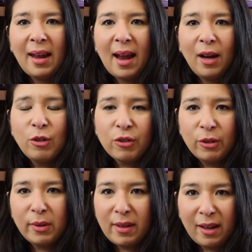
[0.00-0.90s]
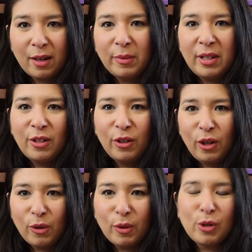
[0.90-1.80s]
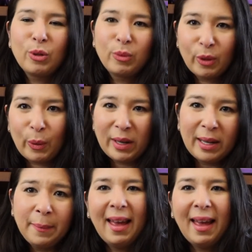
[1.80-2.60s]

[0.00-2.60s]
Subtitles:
and how true are they going to be to the original recording.